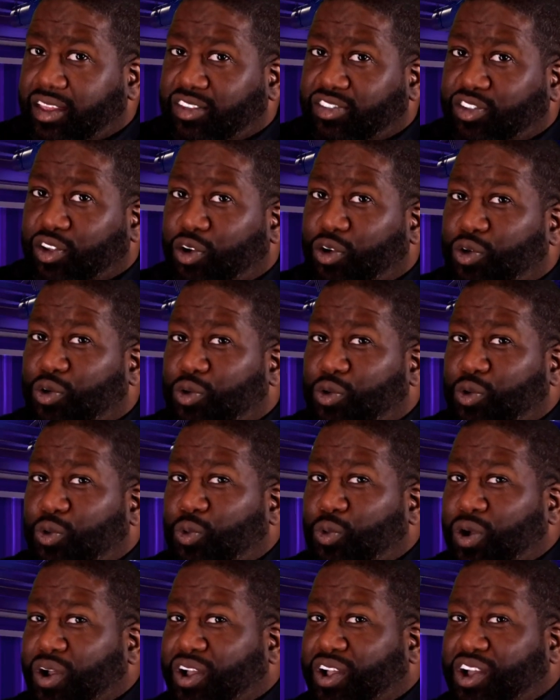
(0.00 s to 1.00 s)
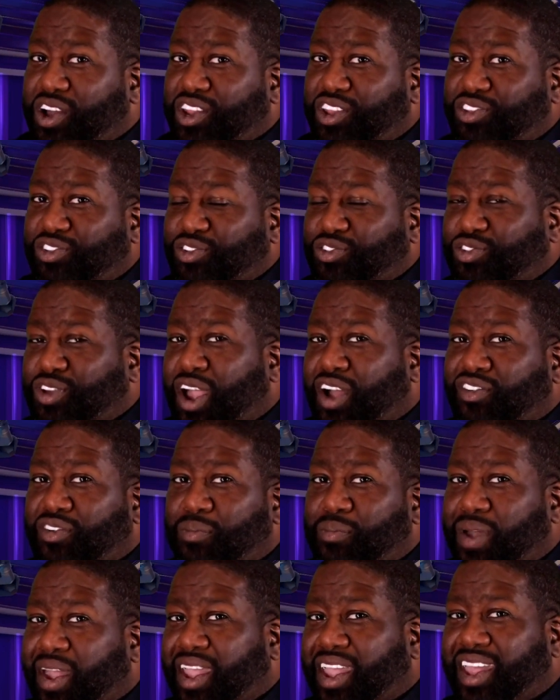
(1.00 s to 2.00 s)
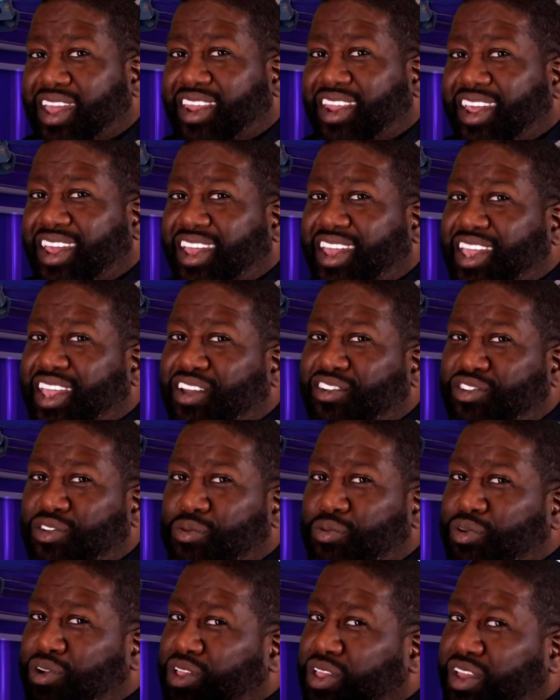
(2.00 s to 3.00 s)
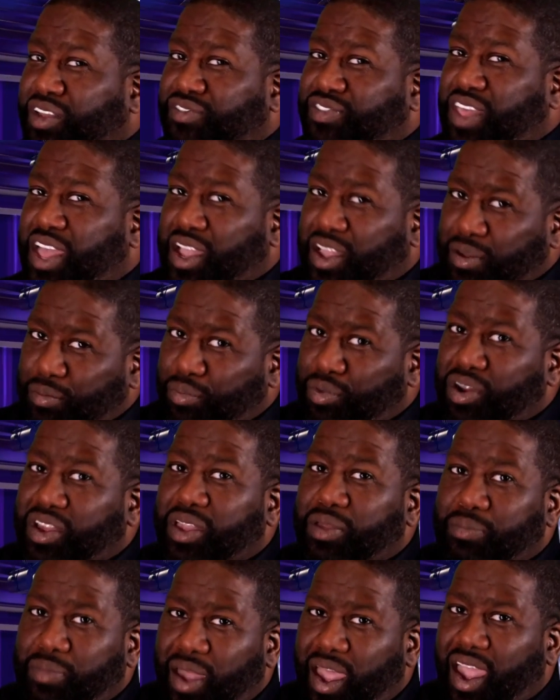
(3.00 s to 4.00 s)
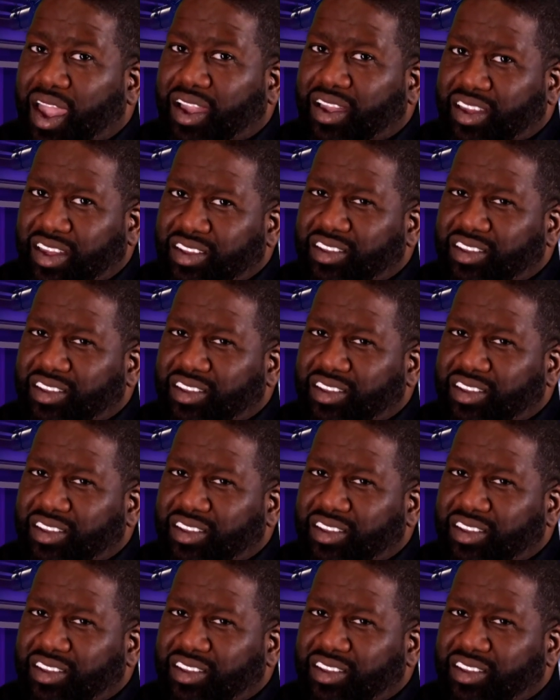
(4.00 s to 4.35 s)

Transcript: So what good is the travel ban if they can bring it back? You